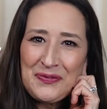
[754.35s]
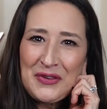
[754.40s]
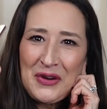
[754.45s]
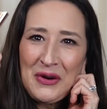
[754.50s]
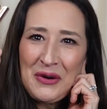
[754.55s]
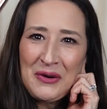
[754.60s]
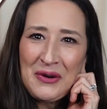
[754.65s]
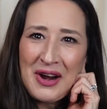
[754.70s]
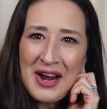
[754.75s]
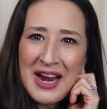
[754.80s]

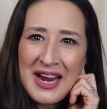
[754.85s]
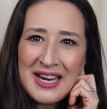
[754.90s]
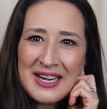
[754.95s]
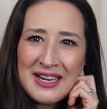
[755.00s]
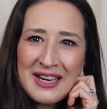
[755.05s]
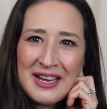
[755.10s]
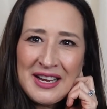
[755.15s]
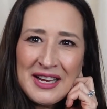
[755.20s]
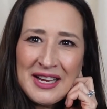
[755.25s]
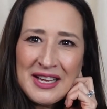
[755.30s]
All right,
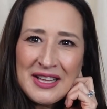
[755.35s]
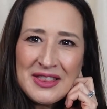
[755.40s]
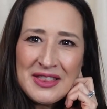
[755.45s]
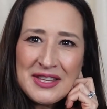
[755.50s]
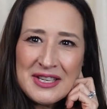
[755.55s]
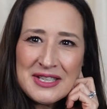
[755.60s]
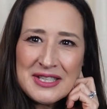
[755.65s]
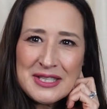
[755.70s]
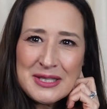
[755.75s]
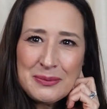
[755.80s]

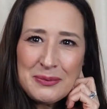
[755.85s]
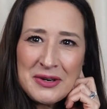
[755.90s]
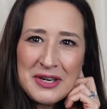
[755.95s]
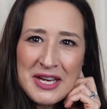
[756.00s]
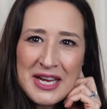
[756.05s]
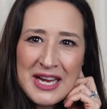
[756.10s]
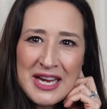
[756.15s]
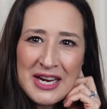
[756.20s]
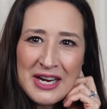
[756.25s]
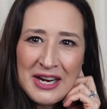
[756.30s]
this
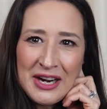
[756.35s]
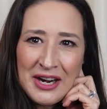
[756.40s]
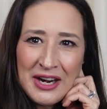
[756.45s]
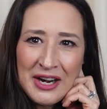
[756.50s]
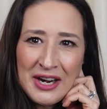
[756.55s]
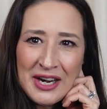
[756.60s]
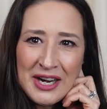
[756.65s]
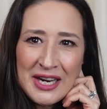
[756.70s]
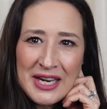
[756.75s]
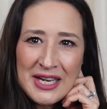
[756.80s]
one
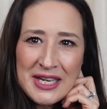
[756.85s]
here